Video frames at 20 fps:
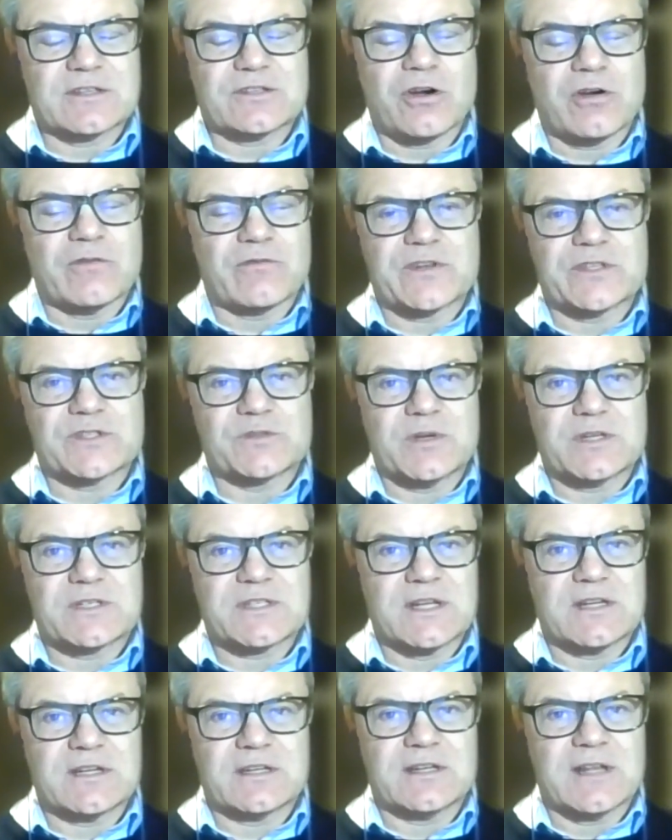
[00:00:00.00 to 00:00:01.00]
the conference we
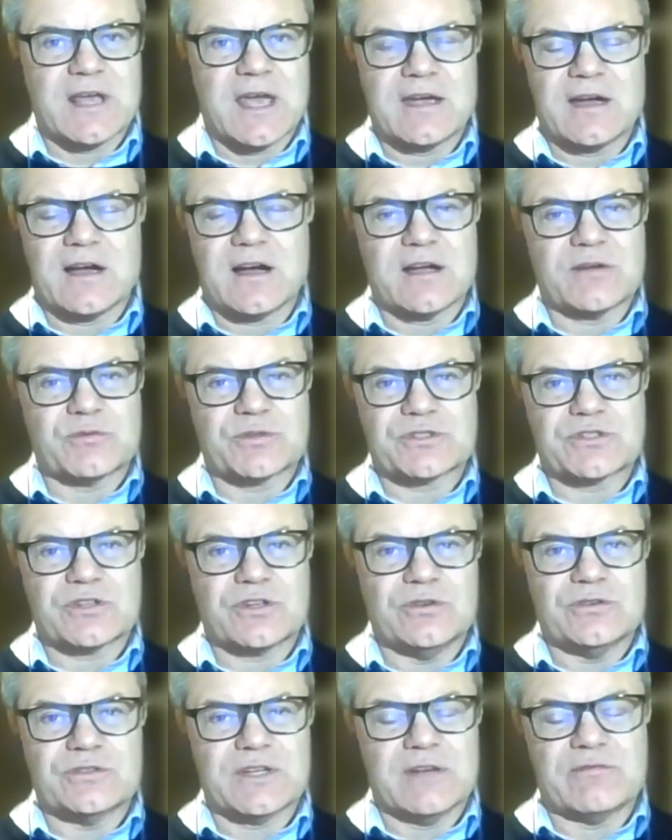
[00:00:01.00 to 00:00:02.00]
attended, AI was
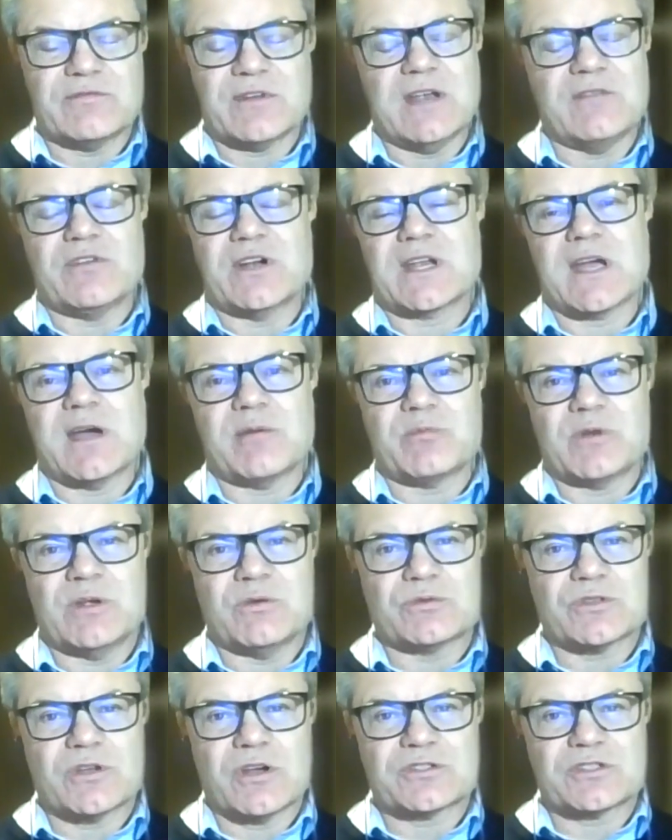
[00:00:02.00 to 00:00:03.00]
huge. Every
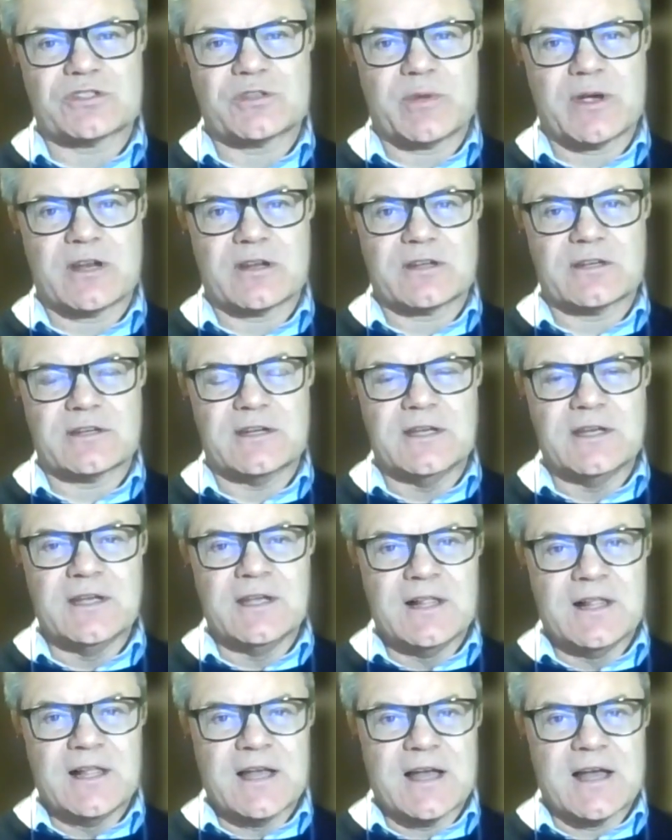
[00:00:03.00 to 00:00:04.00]
company was asked about it.
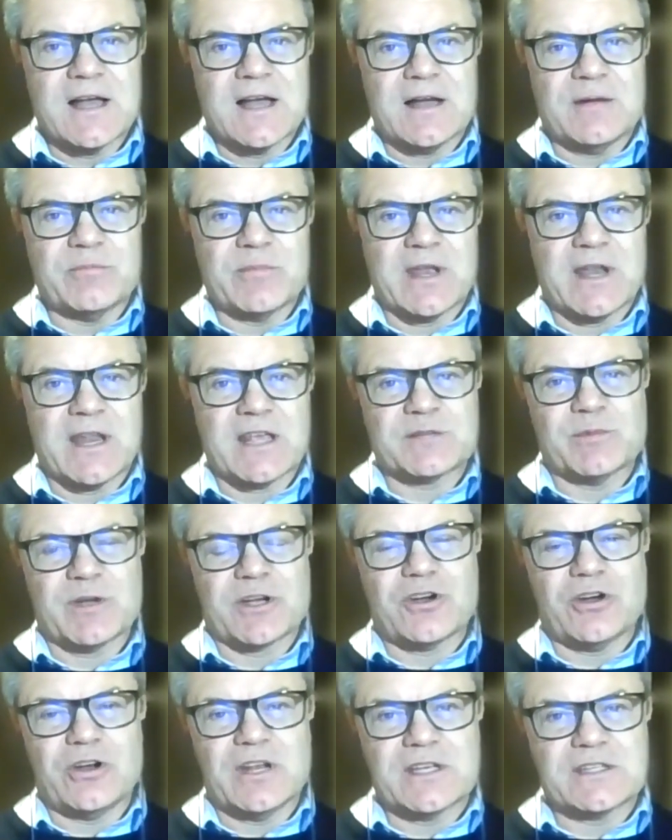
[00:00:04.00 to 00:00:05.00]
And as
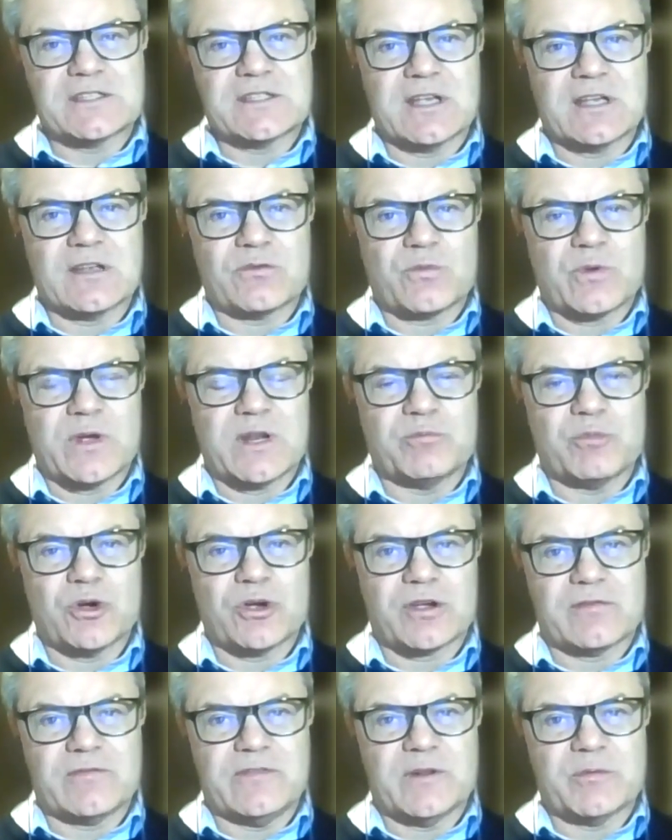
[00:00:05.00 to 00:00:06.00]
my colleagues see, when
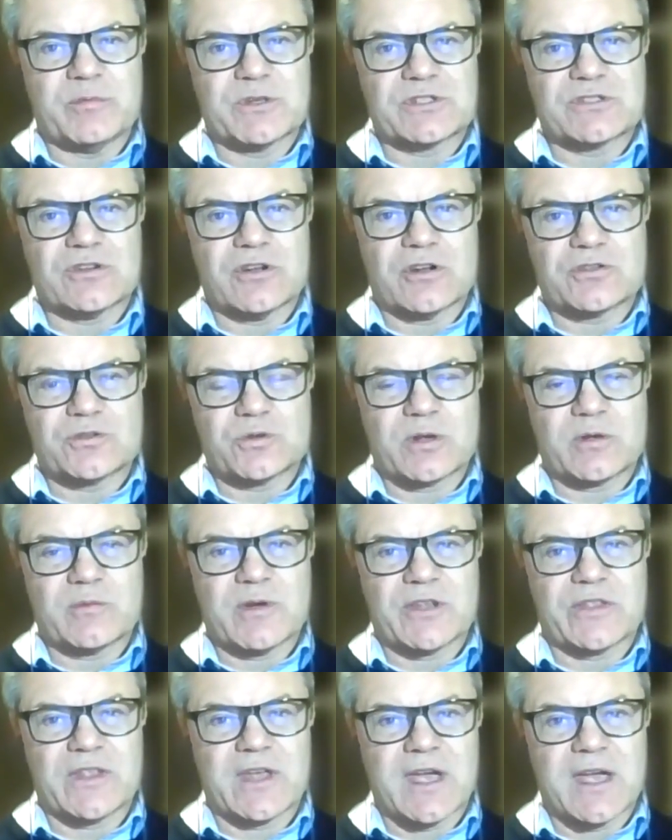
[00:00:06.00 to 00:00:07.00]
burger flippers start talking
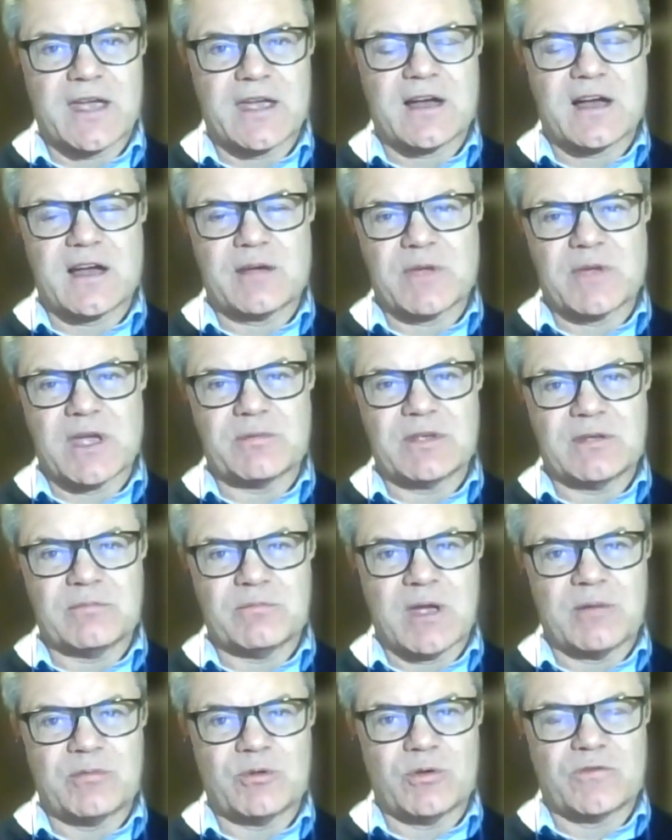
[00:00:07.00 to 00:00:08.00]
about the AI,
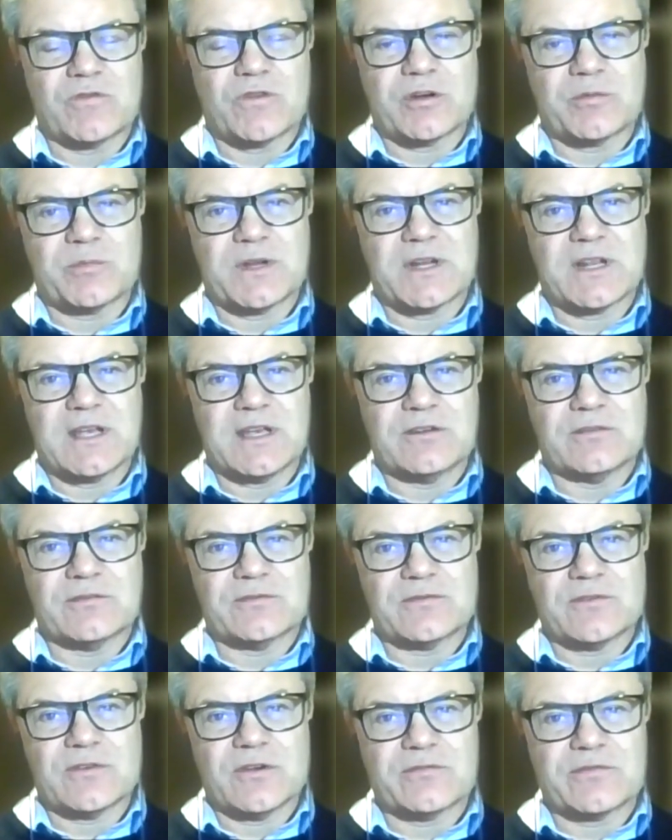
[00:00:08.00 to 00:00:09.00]
maybe we've got a bit ahead
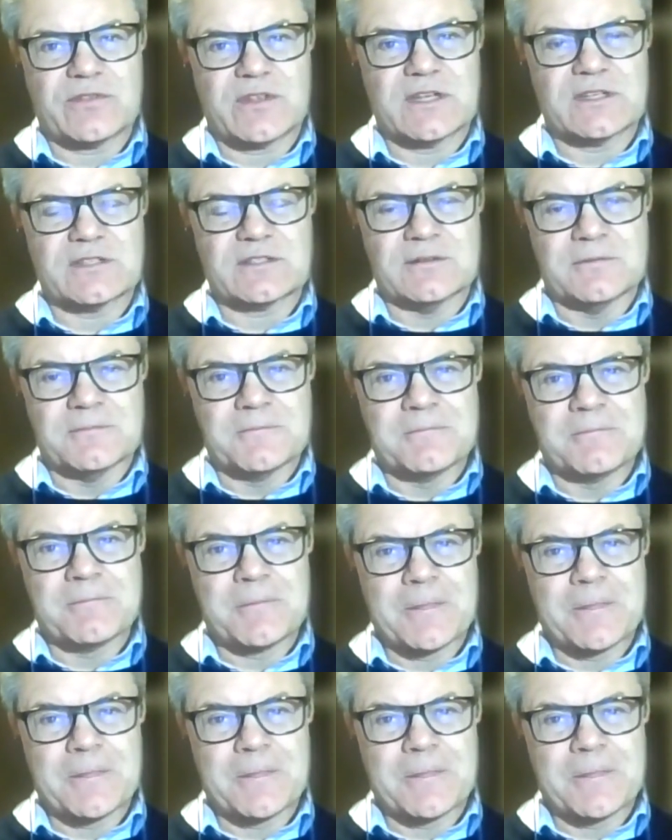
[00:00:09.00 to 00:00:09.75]
of things.